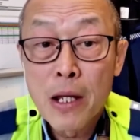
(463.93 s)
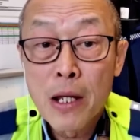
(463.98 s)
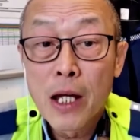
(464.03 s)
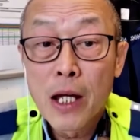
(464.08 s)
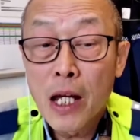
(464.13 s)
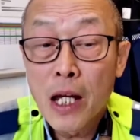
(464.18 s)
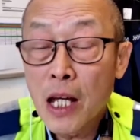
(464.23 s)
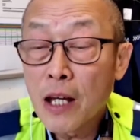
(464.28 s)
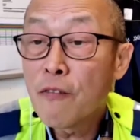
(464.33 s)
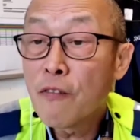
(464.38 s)

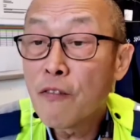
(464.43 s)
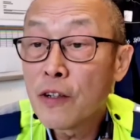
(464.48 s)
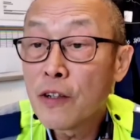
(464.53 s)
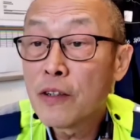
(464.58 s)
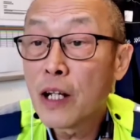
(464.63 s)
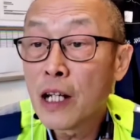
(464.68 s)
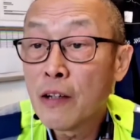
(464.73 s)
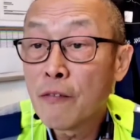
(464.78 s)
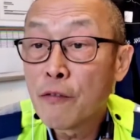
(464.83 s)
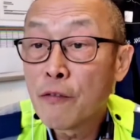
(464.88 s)
even
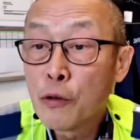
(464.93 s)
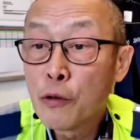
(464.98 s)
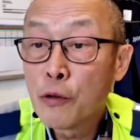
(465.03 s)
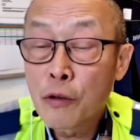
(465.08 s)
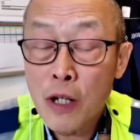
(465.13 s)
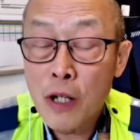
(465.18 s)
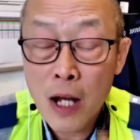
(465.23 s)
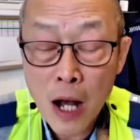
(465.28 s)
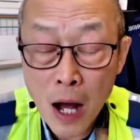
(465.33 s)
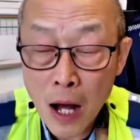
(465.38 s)
if you
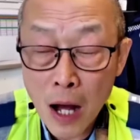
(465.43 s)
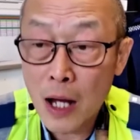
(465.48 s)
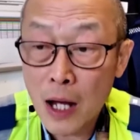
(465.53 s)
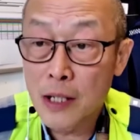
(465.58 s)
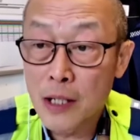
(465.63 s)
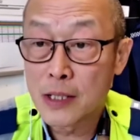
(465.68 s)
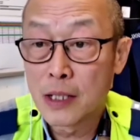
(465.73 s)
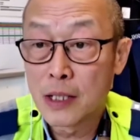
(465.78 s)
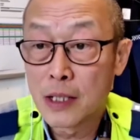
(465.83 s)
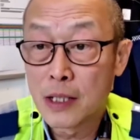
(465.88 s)

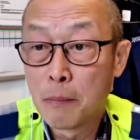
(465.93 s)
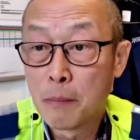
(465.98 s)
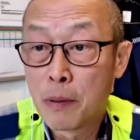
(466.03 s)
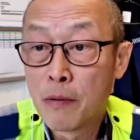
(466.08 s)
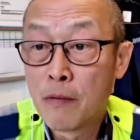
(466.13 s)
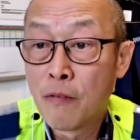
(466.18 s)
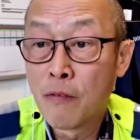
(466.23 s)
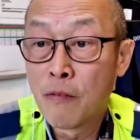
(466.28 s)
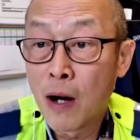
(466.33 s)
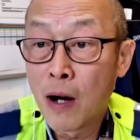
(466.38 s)
can't
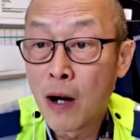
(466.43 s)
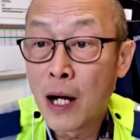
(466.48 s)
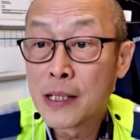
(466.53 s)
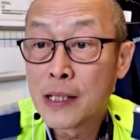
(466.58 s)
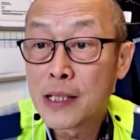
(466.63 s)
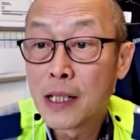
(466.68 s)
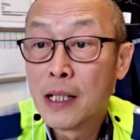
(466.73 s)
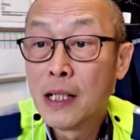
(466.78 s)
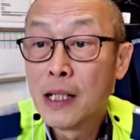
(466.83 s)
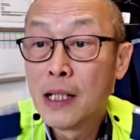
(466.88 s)
provide
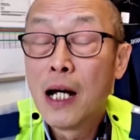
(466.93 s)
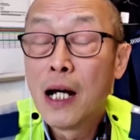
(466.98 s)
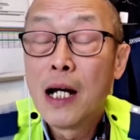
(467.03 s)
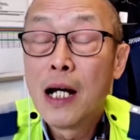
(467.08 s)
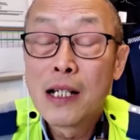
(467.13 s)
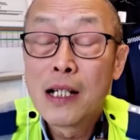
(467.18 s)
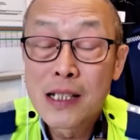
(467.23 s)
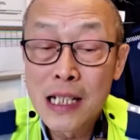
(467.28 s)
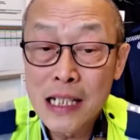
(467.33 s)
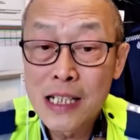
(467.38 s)

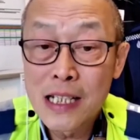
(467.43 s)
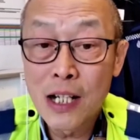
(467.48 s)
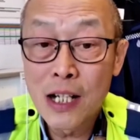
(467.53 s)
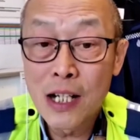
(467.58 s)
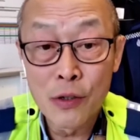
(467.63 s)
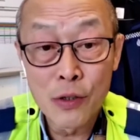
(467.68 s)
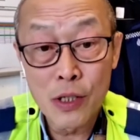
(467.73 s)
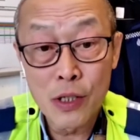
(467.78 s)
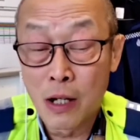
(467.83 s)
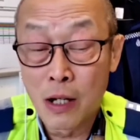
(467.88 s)

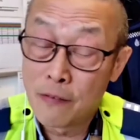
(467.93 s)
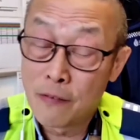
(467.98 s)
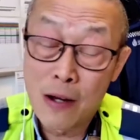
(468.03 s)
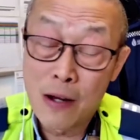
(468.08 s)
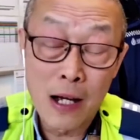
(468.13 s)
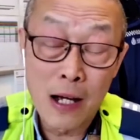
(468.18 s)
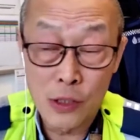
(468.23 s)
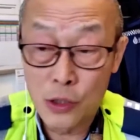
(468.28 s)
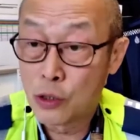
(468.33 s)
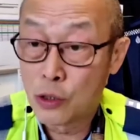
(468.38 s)
details of
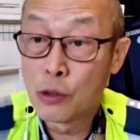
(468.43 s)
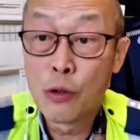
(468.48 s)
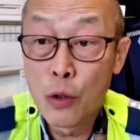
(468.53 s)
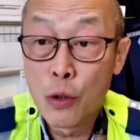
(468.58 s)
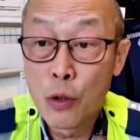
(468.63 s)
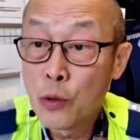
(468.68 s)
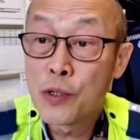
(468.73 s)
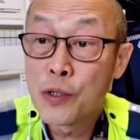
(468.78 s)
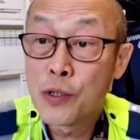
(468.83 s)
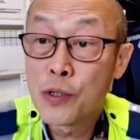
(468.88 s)
as to
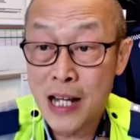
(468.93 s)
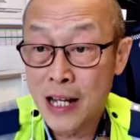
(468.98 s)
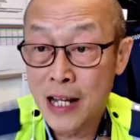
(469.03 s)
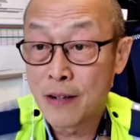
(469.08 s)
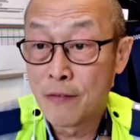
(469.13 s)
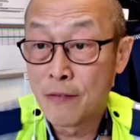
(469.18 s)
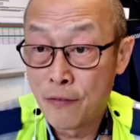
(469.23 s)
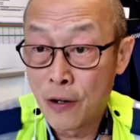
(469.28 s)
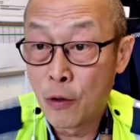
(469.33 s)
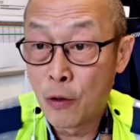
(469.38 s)
who is at
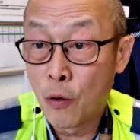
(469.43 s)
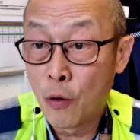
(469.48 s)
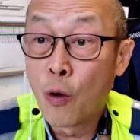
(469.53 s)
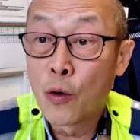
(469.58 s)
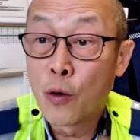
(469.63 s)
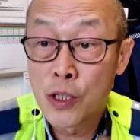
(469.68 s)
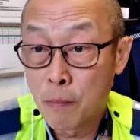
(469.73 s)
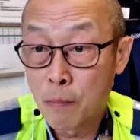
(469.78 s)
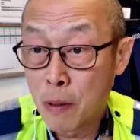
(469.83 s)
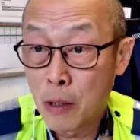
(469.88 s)
fault or
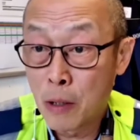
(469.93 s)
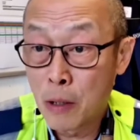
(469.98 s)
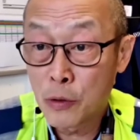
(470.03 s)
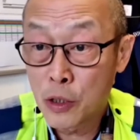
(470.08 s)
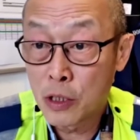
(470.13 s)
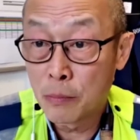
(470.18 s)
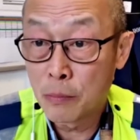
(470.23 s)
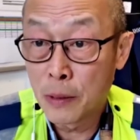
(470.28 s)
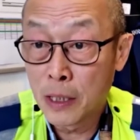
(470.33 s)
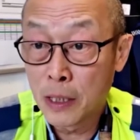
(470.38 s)
supposed
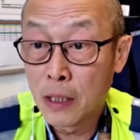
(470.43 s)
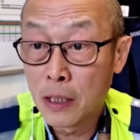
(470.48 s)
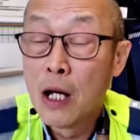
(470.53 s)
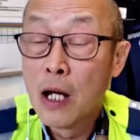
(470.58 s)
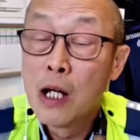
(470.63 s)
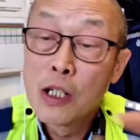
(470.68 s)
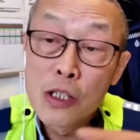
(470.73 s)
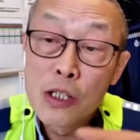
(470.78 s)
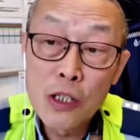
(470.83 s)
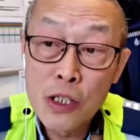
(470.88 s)
to be,
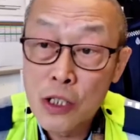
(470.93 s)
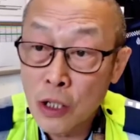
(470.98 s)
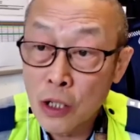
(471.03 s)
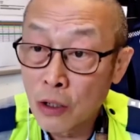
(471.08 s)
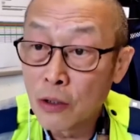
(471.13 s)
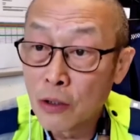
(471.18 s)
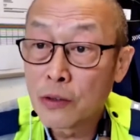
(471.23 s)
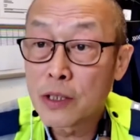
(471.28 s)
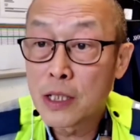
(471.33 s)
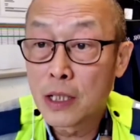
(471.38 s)

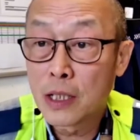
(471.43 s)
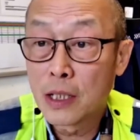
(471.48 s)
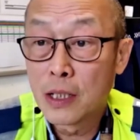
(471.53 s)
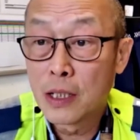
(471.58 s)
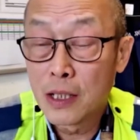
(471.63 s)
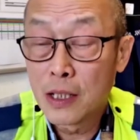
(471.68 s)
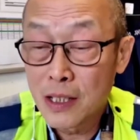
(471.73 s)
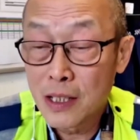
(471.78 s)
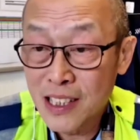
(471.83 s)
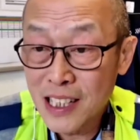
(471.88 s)
don't
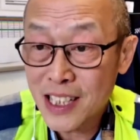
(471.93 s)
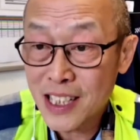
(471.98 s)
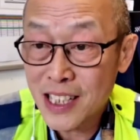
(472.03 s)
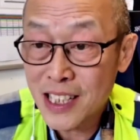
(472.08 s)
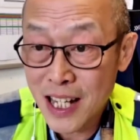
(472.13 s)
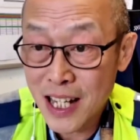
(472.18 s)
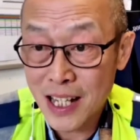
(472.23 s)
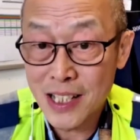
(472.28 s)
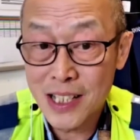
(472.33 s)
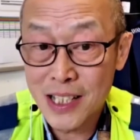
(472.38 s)

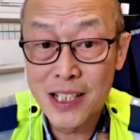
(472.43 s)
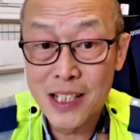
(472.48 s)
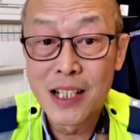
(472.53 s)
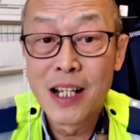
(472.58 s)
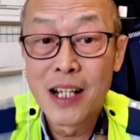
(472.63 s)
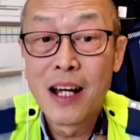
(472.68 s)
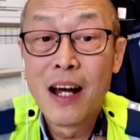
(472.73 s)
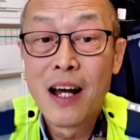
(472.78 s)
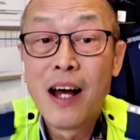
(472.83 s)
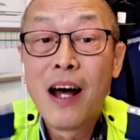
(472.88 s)
discuss
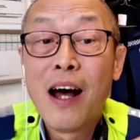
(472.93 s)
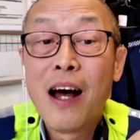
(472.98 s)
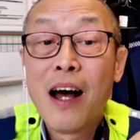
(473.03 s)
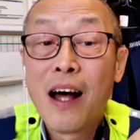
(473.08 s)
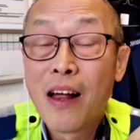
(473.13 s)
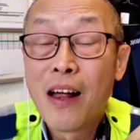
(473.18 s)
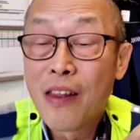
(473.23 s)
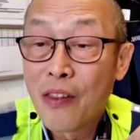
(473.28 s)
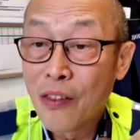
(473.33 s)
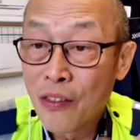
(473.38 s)

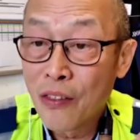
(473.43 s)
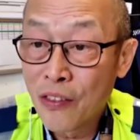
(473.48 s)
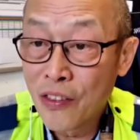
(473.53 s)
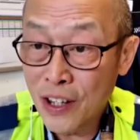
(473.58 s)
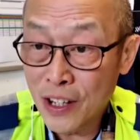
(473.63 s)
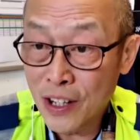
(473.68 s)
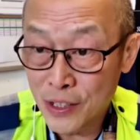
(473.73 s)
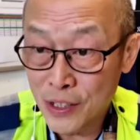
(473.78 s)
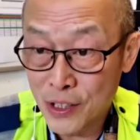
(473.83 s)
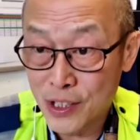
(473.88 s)

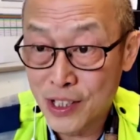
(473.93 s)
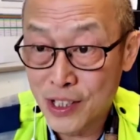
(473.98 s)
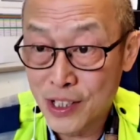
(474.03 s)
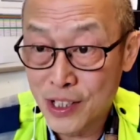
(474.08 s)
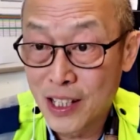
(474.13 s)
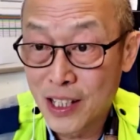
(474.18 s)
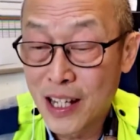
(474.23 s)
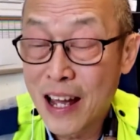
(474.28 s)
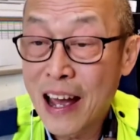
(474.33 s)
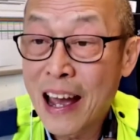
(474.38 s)
this
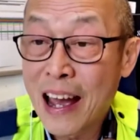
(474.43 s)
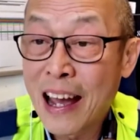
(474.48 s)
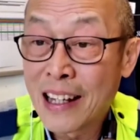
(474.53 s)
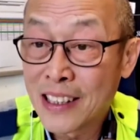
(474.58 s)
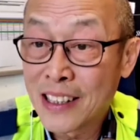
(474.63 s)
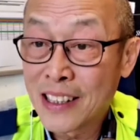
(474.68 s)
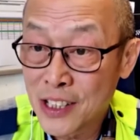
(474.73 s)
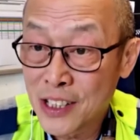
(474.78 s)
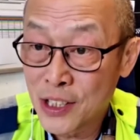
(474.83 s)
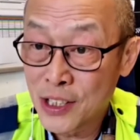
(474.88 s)
at
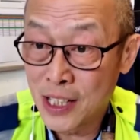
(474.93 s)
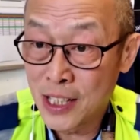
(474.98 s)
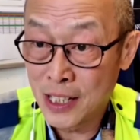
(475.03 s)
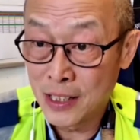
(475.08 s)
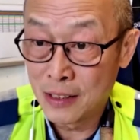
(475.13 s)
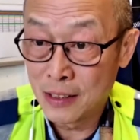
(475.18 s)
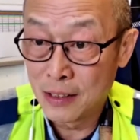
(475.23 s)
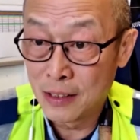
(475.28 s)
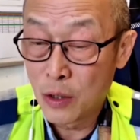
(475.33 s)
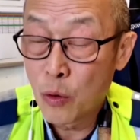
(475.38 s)
the
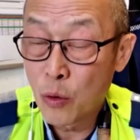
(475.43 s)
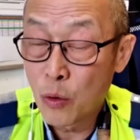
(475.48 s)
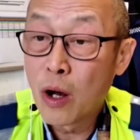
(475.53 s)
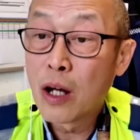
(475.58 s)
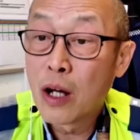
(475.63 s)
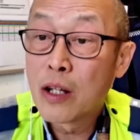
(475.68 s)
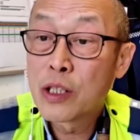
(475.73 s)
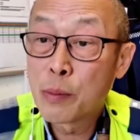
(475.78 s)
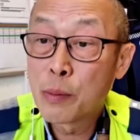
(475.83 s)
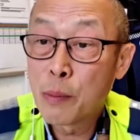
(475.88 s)
scene,
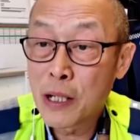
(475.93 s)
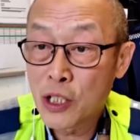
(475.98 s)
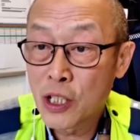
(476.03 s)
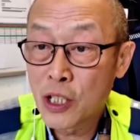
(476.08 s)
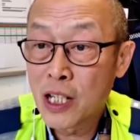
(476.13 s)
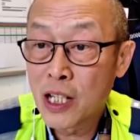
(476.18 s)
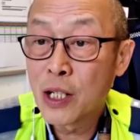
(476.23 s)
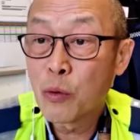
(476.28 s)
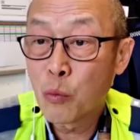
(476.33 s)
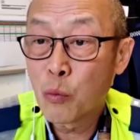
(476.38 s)

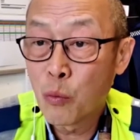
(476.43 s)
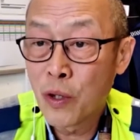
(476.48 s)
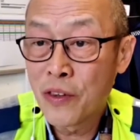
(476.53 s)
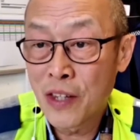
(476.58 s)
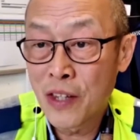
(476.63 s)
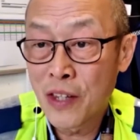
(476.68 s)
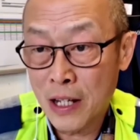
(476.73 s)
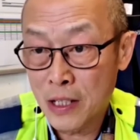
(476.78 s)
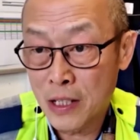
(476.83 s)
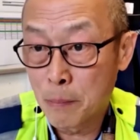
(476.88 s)
especially with
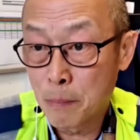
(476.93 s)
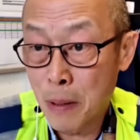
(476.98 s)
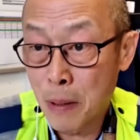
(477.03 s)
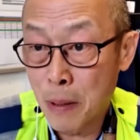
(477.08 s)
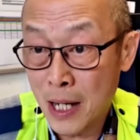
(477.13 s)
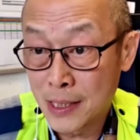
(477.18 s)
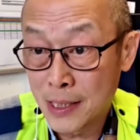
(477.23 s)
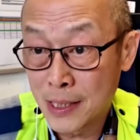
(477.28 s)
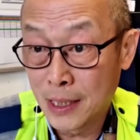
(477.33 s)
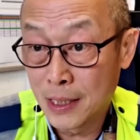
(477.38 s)
the other
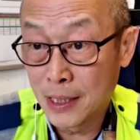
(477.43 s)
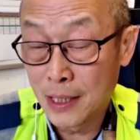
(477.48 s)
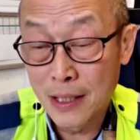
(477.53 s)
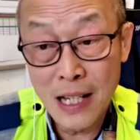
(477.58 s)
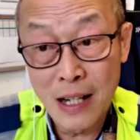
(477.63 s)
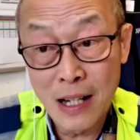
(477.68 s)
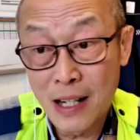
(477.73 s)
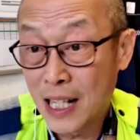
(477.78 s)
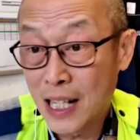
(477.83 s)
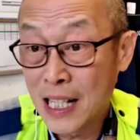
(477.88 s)
party.
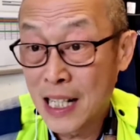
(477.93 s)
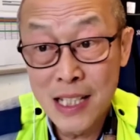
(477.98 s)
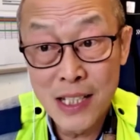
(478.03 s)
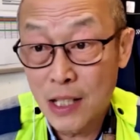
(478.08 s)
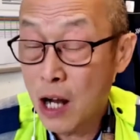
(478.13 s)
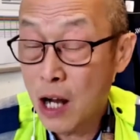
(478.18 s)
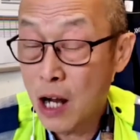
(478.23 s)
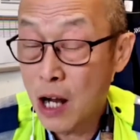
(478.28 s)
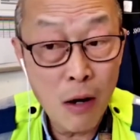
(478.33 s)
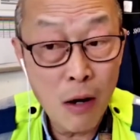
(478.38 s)
That easy.
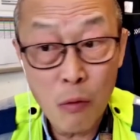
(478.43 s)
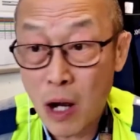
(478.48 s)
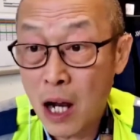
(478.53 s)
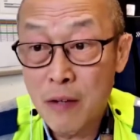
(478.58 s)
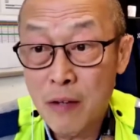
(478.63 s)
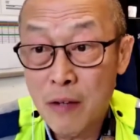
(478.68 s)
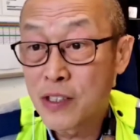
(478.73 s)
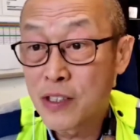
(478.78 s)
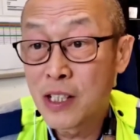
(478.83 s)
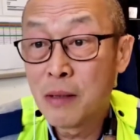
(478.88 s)

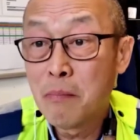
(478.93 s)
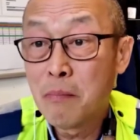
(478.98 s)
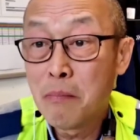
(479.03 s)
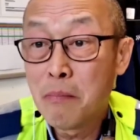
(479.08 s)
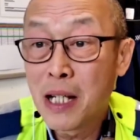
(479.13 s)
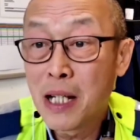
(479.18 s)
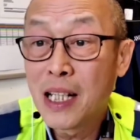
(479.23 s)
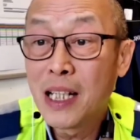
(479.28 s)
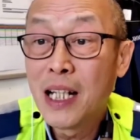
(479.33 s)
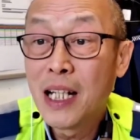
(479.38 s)
I've seen
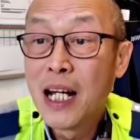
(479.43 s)
many